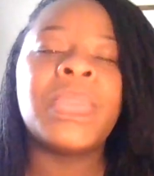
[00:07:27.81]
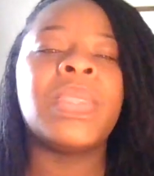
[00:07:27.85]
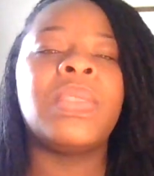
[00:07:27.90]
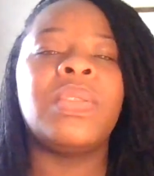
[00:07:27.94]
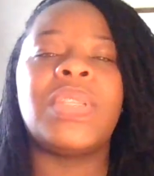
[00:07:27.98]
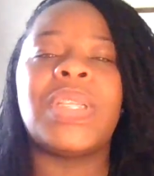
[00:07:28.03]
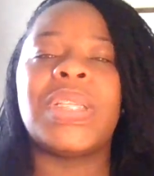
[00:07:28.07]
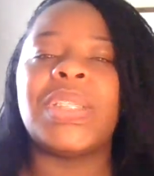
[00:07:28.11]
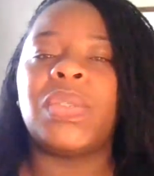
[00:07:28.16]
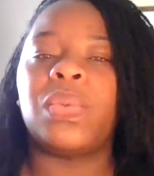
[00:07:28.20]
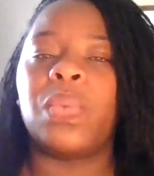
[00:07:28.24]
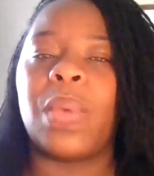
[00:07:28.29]

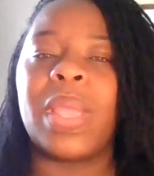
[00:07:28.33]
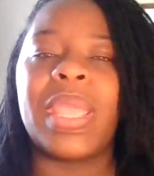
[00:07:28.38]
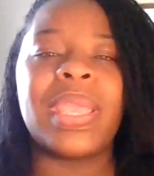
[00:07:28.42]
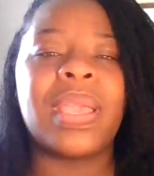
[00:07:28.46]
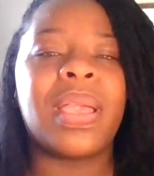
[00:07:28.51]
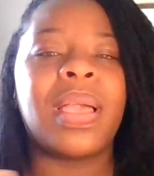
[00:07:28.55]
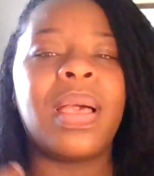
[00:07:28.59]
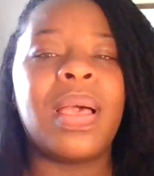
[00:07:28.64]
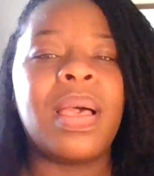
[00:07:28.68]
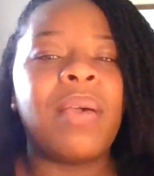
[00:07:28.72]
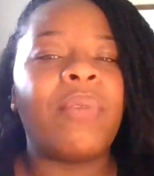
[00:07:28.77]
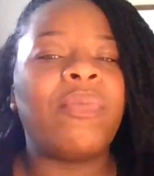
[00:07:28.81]
Just wake
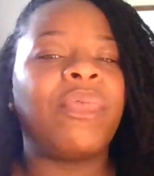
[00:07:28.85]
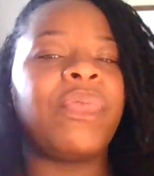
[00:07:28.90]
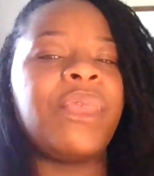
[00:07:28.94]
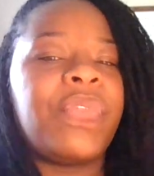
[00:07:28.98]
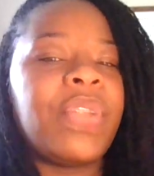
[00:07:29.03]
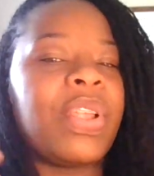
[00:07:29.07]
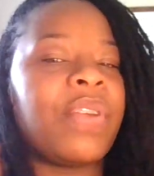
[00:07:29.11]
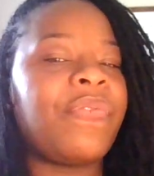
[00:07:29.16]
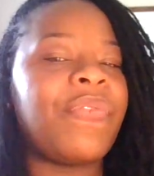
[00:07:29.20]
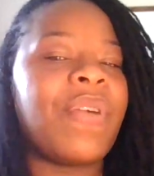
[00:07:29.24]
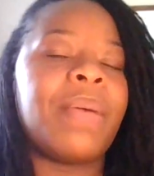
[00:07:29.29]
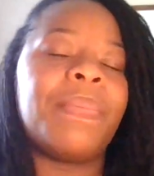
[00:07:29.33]
up,
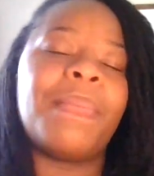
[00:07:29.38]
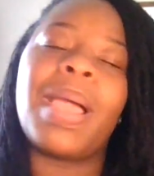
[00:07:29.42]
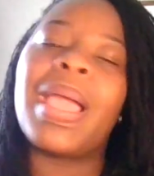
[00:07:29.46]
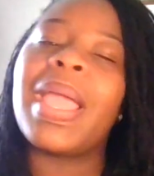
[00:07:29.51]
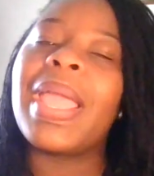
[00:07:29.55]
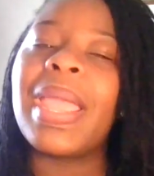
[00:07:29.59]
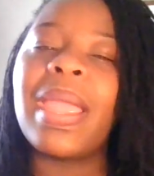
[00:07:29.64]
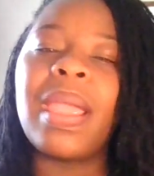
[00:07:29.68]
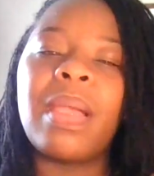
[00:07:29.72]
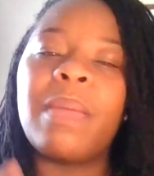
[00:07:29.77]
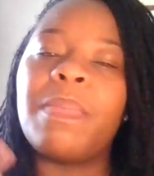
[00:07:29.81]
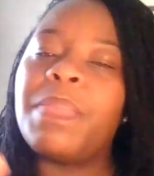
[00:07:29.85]
fluff out my
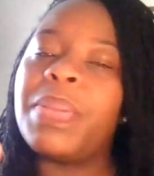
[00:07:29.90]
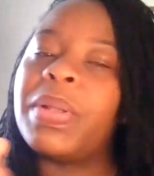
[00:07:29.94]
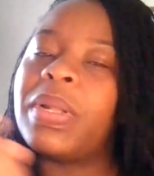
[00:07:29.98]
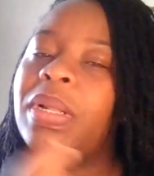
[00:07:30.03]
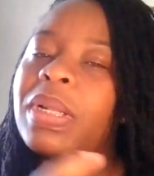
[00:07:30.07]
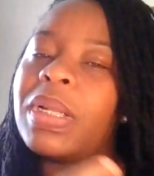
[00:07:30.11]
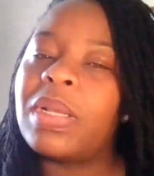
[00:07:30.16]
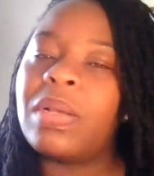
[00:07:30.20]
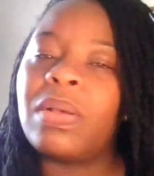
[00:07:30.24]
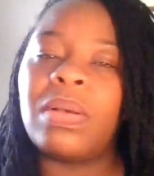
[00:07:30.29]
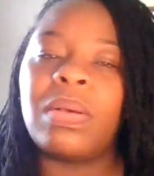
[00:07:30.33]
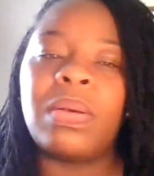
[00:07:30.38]
hair, put a
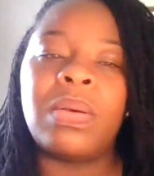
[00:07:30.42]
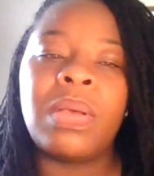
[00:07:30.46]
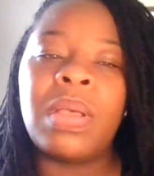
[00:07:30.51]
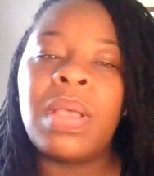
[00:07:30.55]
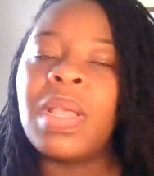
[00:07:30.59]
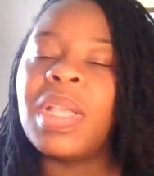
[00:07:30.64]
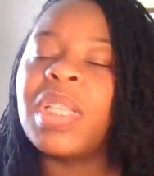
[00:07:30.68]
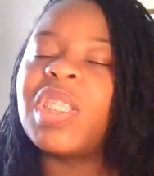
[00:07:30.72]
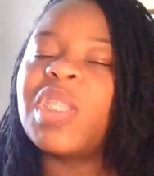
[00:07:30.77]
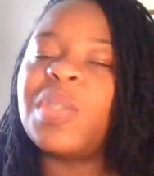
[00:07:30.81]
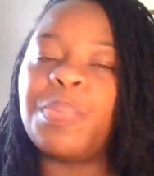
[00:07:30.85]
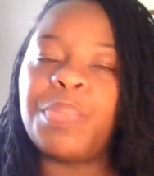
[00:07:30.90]
little
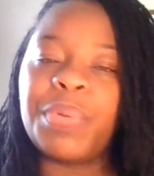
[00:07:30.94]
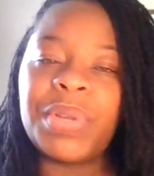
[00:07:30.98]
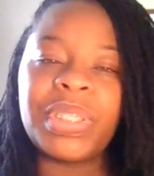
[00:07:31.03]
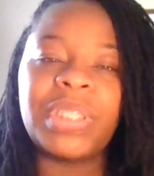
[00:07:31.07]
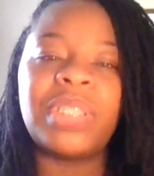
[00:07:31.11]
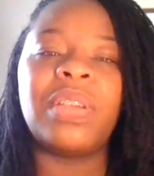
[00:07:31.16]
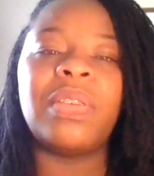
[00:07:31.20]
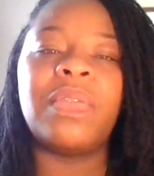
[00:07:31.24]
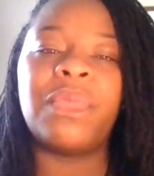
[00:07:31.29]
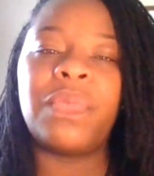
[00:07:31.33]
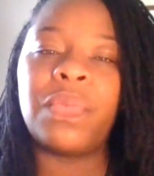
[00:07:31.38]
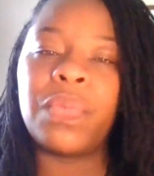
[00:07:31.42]
spritz
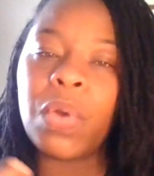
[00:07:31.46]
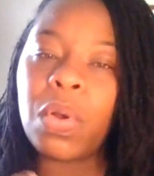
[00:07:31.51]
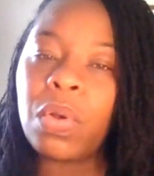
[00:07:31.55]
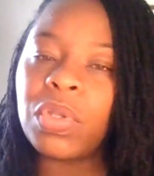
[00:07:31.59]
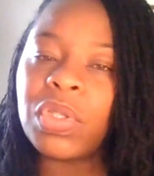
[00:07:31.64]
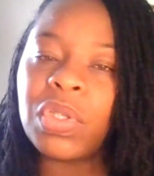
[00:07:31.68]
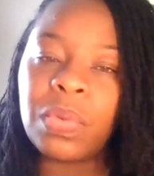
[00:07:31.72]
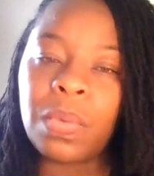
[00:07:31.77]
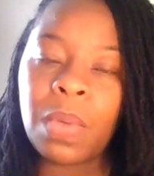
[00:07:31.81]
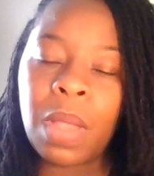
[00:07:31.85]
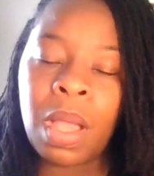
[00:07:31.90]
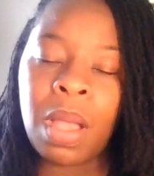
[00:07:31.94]
of
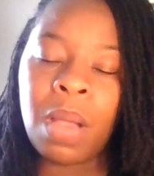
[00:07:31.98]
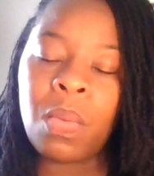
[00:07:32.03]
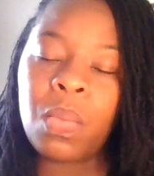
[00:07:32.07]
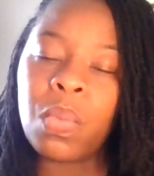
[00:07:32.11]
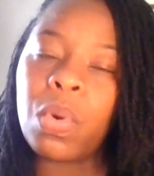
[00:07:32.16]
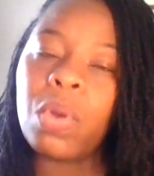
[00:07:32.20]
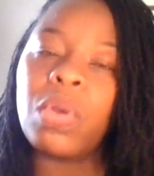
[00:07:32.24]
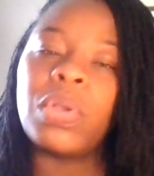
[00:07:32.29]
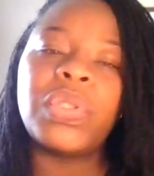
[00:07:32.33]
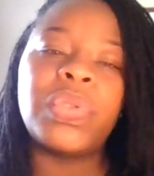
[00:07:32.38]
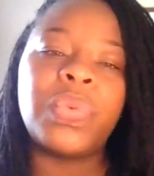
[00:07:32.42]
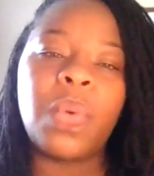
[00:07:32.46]

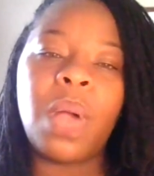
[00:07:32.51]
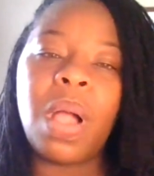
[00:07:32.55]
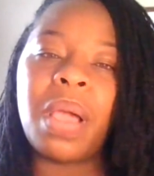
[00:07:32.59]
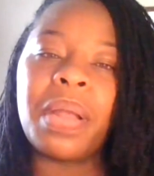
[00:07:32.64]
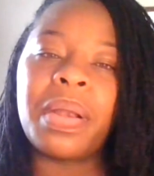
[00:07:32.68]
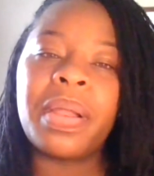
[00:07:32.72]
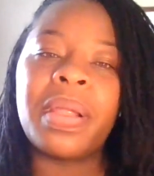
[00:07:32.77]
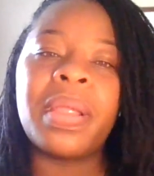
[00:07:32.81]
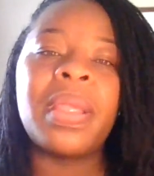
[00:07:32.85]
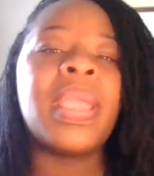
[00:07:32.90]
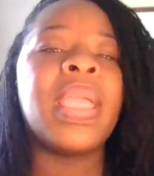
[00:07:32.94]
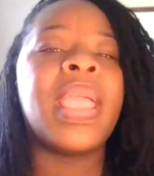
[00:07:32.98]
rose
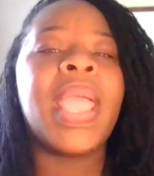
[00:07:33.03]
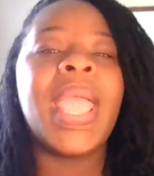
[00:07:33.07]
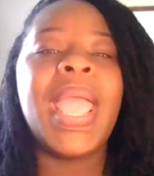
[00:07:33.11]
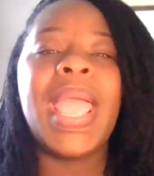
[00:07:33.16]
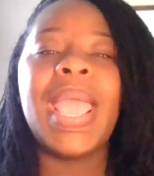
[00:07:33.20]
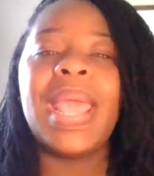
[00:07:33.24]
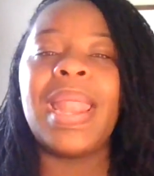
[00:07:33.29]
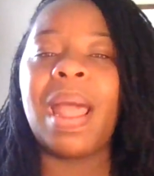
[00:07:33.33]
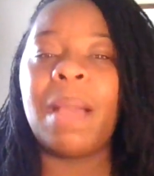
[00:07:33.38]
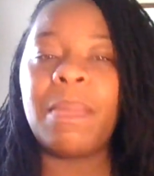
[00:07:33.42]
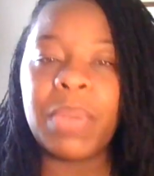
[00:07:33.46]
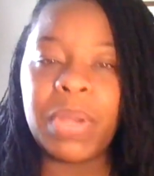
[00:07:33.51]
water,
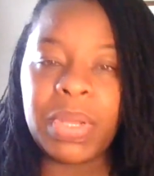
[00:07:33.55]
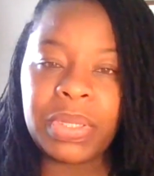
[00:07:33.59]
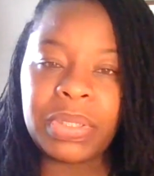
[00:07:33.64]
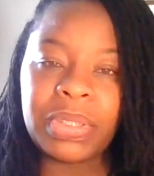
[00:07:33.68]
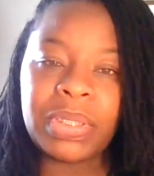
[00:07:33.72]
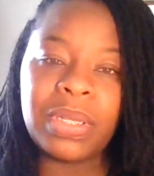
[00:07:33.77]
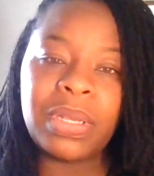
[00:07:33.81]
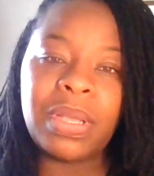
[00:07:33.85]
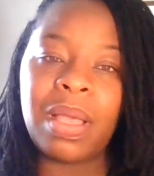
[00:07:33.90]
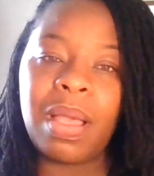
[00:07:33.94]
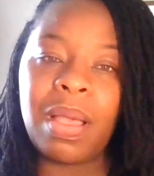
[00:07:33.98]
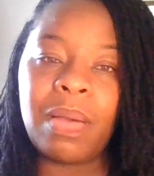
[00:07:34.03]
and I'm good
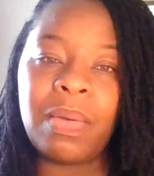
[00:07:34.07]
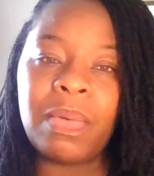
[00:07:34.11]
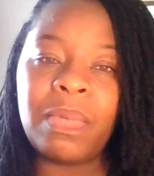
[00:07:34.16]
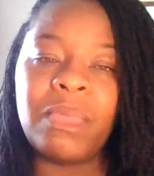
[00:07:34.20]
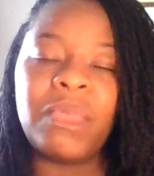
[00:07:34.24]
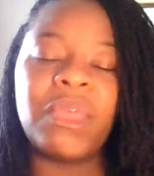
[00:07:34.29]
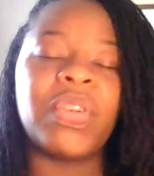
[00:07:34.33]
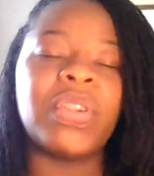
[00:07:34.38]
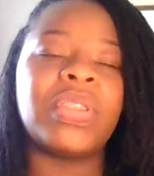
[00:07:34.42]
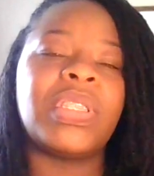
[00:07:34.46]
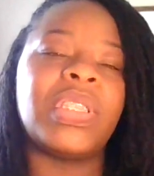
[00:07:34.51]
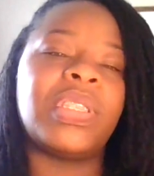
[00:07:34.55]
to go.
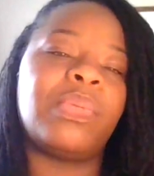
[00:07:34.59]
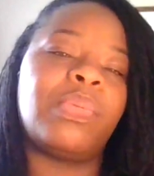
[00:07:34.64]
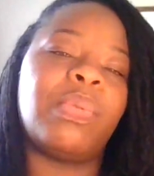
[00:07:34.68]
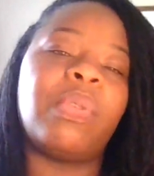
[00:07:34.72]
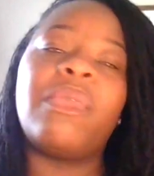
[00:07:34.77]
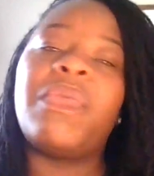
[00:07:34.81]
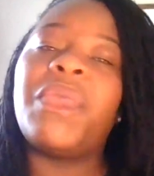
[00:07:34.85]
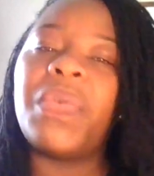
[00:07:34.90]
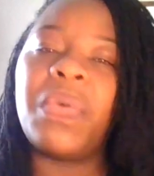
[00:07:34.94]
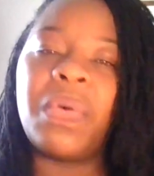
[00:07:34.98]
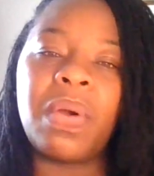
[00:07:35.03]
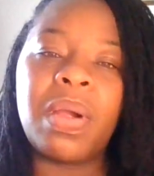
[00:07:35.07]
Versus
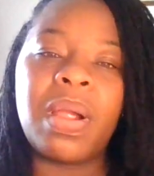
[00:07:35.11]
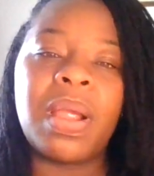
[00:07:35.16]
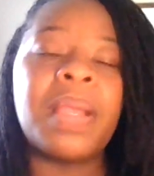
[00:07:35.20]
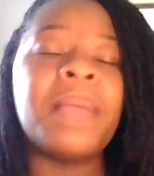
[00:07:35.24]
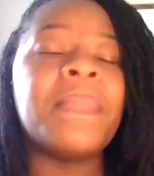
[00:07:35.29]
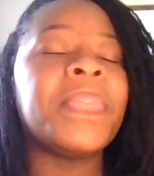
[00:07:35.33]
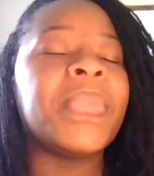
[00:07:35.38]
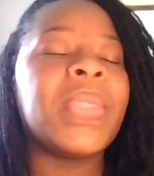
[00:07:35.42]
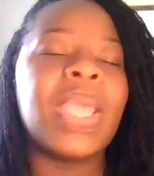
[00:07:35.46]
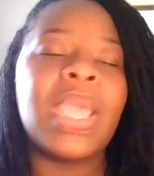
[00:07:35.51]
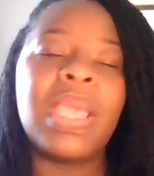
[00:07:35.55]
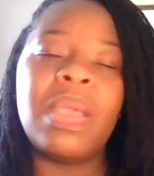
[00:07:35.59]
before,
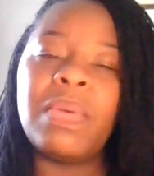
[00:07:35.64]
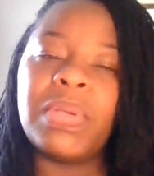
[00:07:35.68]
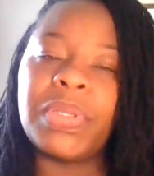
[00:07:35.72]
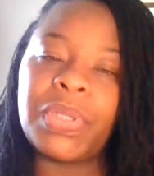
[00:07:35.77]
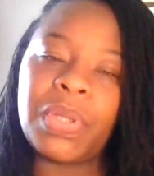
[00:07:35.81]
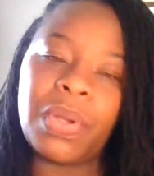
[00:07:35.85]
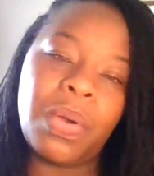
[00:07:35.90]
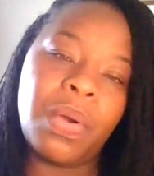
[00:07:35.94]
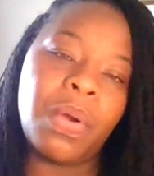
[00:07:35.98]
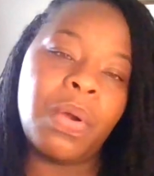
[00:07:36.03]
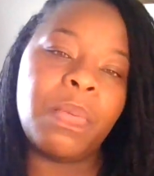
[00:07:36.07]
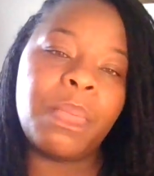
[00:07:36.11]
it was a
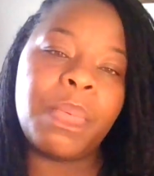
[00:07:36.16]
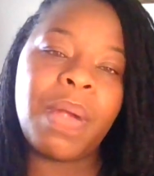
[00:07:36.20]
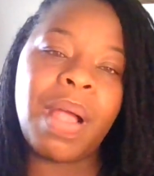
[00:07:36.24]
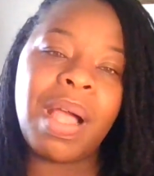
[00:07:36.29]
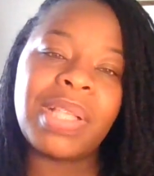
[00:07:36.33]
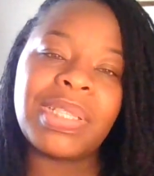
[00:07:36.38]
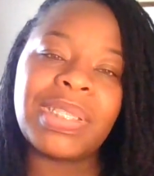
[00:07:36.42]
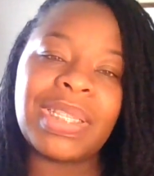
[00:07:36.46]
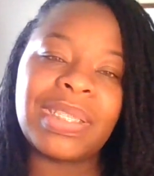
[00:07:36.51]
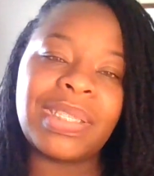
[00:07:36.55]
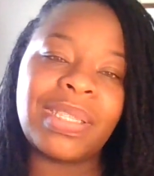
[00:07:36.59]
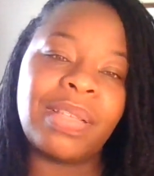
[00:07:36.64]
whole
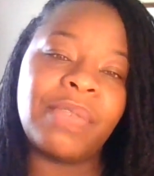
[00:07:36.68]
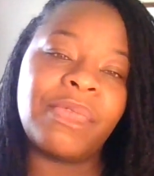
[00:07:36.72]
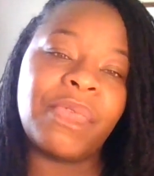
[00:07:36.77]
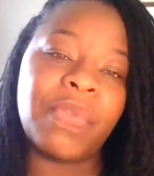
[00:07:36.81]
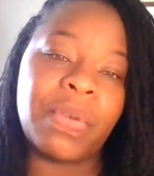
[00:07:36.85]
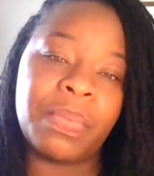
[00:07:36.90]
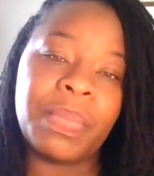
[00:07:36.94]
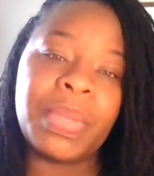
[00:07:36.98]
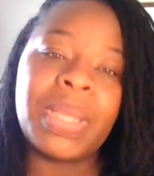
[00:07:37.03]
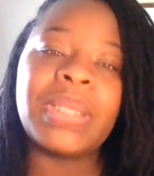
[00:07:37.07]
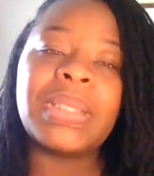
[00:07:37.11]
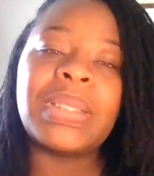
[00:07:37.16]
process for
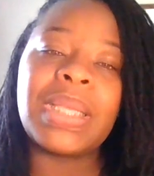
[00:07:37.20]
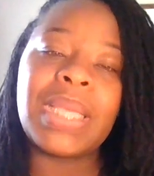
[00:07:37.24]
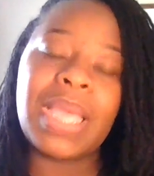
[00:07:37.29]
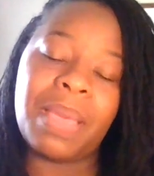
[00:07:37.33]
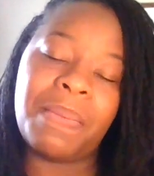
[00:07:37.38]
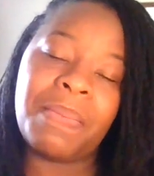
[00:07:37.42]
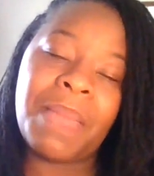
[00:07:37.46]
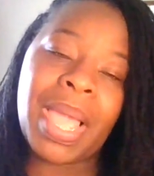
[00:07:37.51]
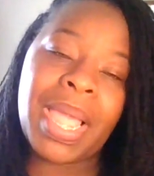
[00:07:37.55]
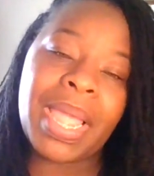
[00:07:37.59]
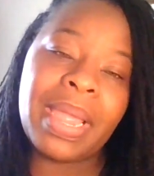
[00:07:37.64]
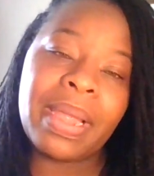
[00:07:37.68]
me to get
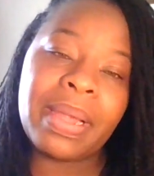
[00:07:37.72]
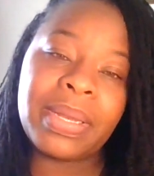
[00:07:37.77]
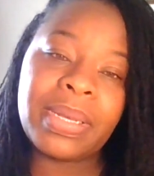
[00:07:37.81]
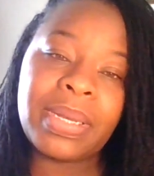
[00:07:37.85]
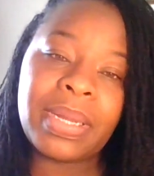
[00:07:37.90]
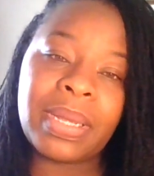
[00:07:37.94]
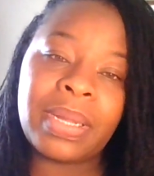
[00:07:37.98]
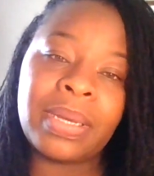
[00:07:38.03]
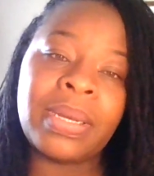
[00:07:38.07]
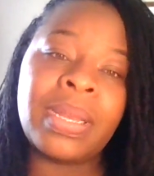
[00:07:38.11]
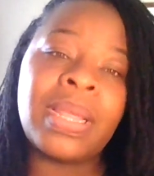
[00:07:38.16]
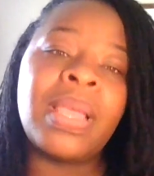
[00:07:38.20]
my hair
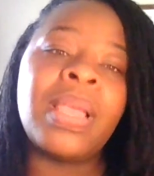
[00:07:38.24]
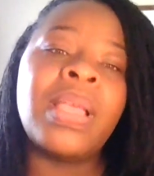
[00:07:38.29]
done.